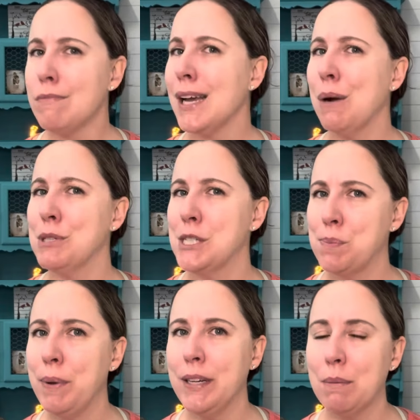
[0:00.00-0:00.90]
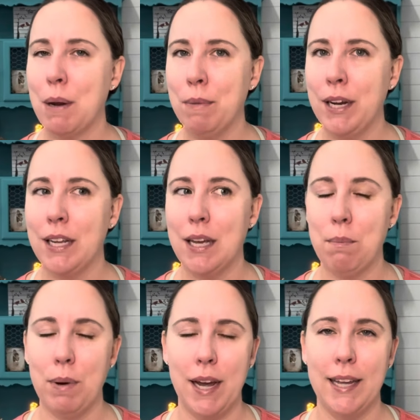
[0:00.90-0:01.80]
I was spending my money
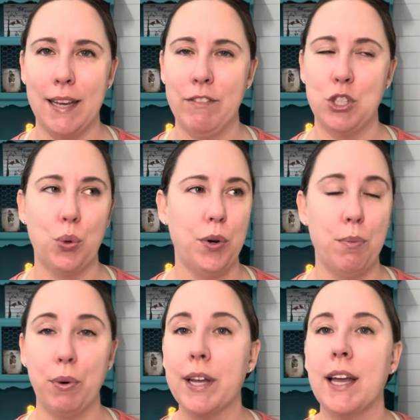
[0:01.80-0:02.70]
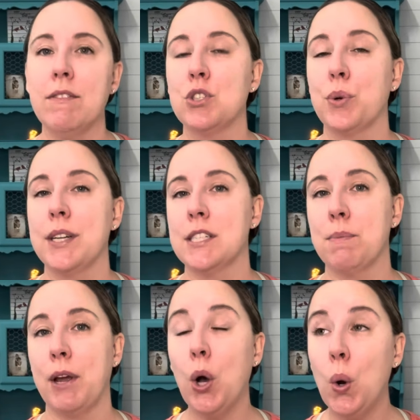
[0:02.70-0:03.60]
and buying inventory and bringing inventory into
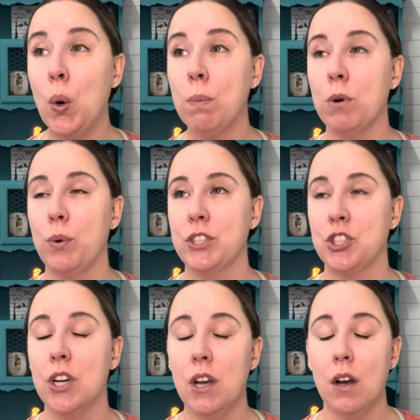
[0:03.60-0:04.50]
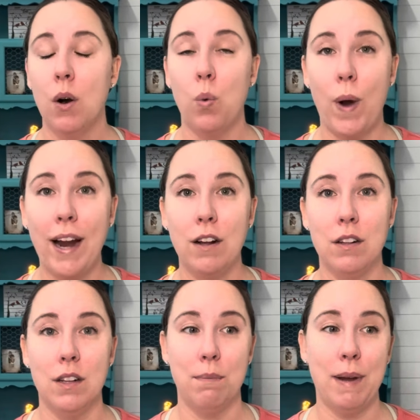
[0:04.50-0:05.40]
my home, which
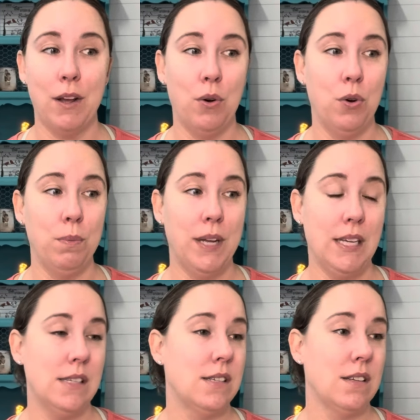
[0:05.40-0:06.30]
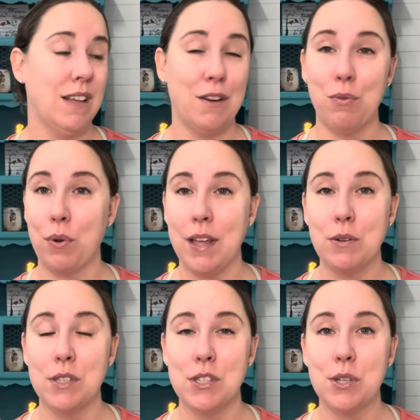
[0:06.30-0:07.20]
while my home is like
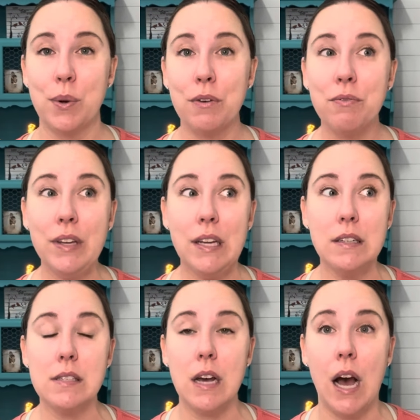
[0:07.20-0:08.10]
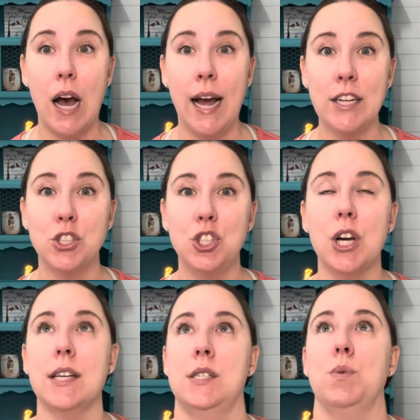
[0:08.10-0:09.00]
4,000 square feet, I
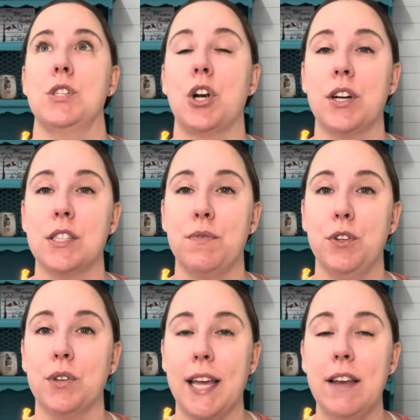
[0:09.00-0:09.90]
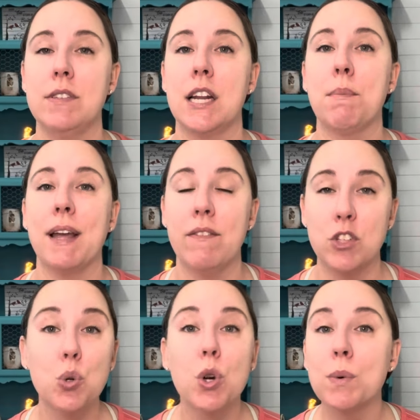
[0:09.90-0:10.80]
just was starting to feel caved in and my
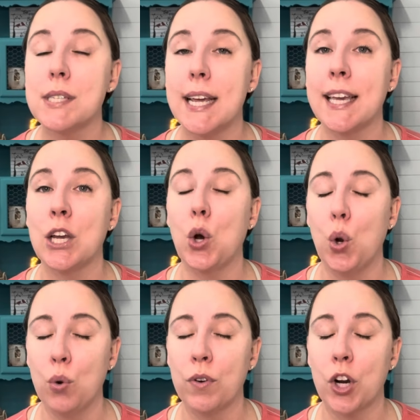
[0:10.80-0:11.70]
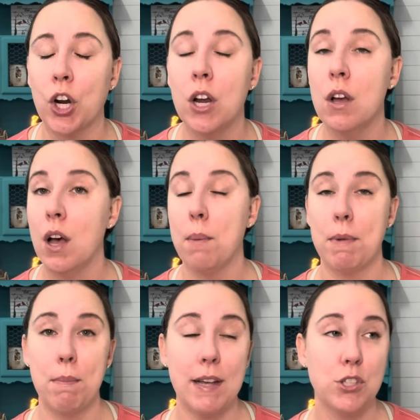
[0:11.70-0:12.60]
inventory was taking over
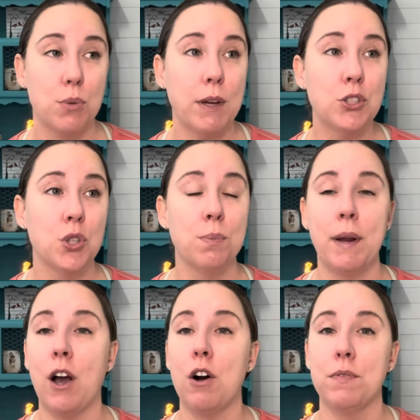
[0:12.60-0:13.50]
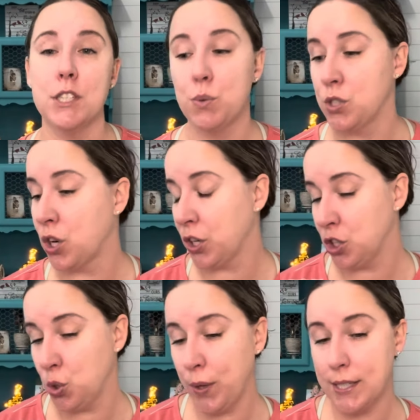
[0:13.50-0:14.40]
my master bedroom. My office was starting
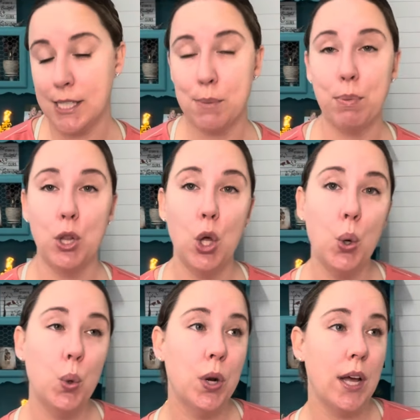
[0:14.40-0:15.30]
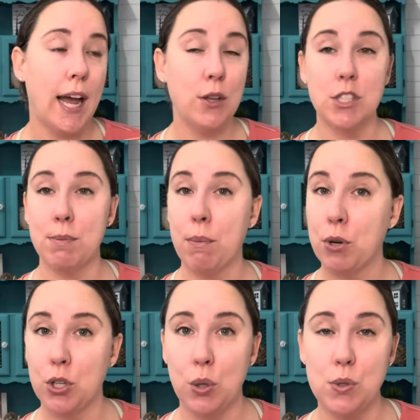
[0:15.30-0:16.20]
to explode. I used to be able to
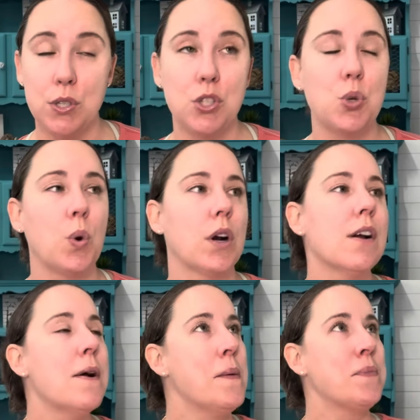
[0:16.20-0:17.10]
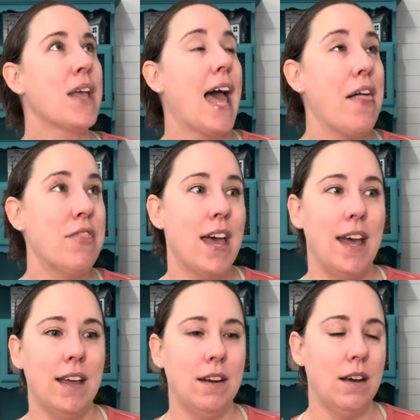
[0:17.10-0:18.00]
close the door. And
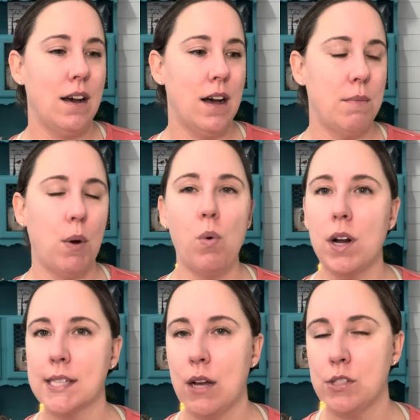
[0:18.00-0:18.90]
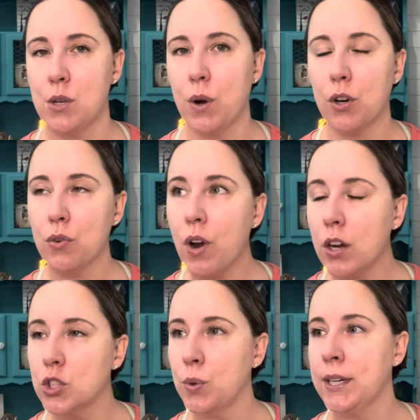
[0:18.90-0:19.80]
then um, I walked out into our
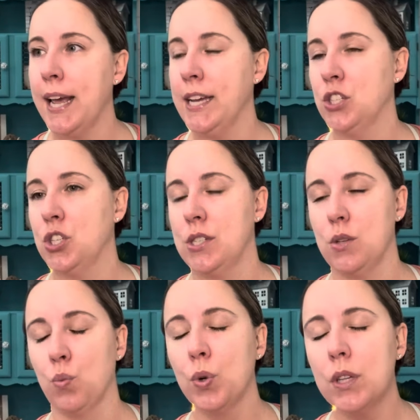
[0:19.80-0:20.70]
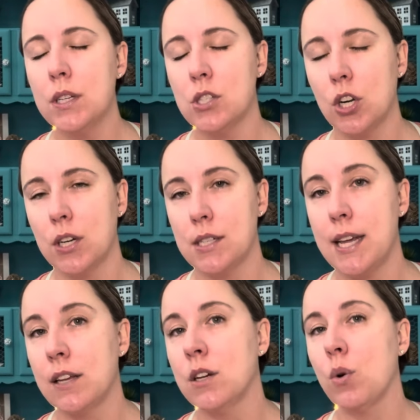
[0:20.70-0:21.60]
garage one day and just really started to
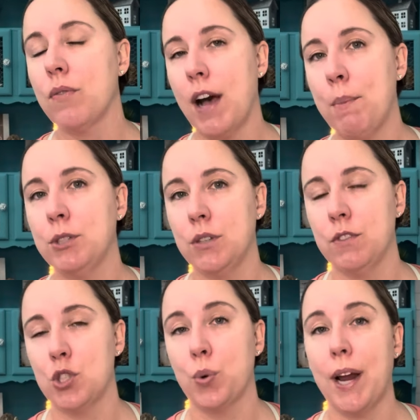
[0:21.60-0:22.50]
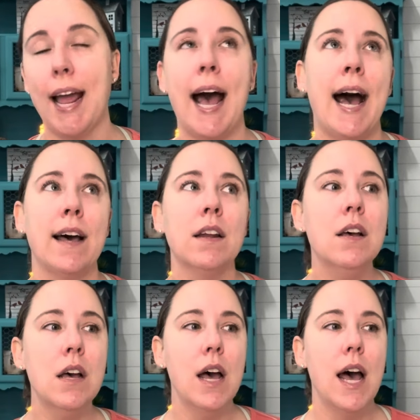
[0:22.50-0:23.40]
take note of how much inventory I had
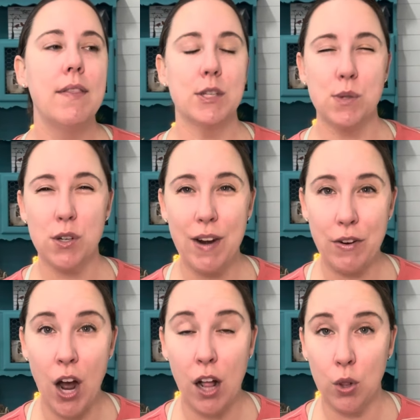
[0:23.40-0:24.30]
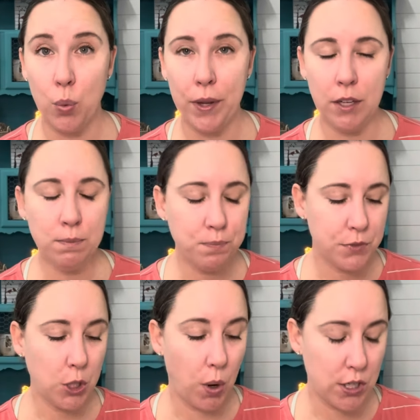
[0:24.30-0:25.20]
this was around Halloween,
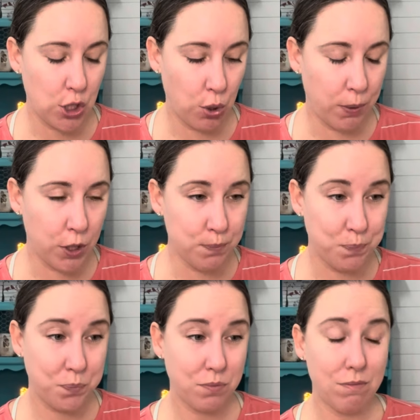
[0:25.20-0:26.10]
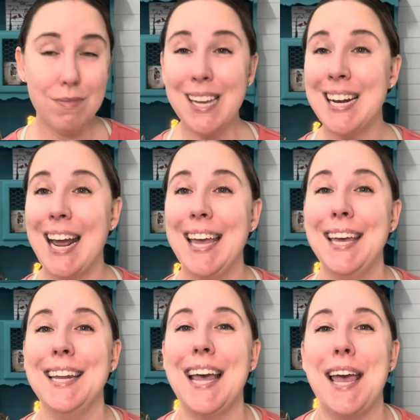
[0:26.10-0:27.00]
so October, and I
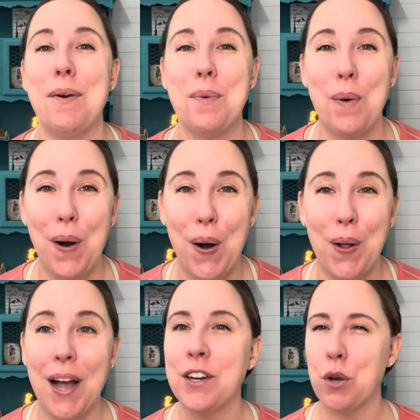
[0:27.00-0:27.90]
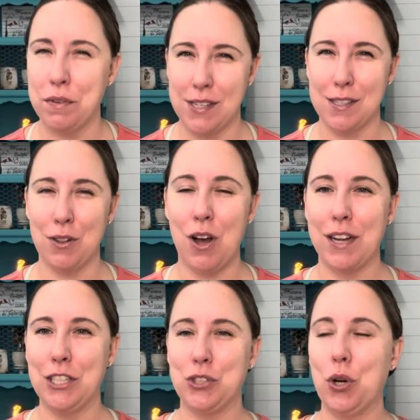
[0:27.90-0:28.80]
hit a wall. I know this is a long
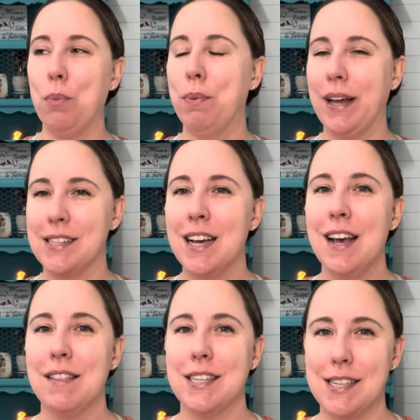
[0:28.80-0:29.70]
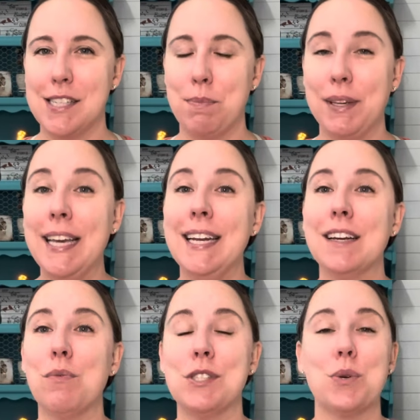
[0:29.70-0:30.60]
intro, but this is the beginning
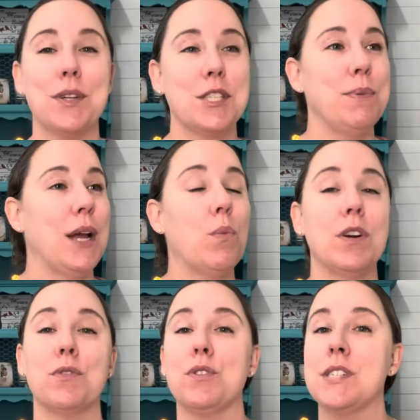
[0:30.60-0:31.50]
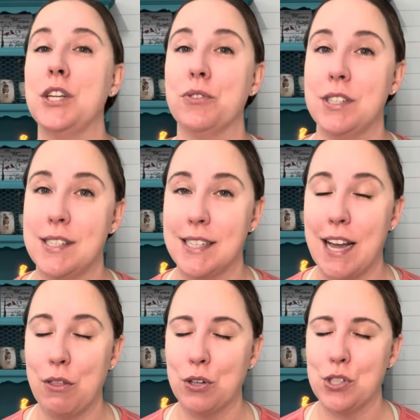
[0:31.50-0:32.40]
of what's going to be a wonderful series
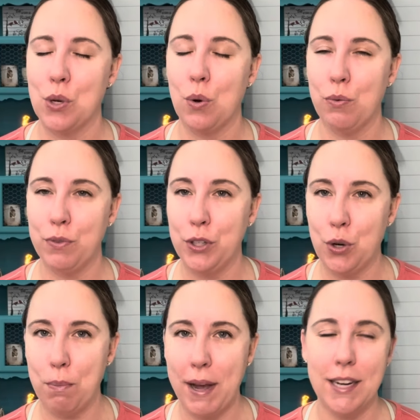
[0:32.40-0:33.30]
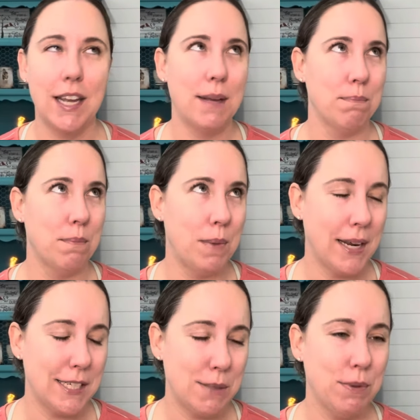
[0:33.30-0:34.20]
together, so hopefully you don't mind my
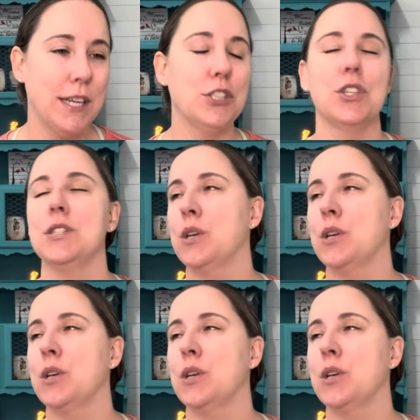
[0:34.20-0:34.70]
explanation.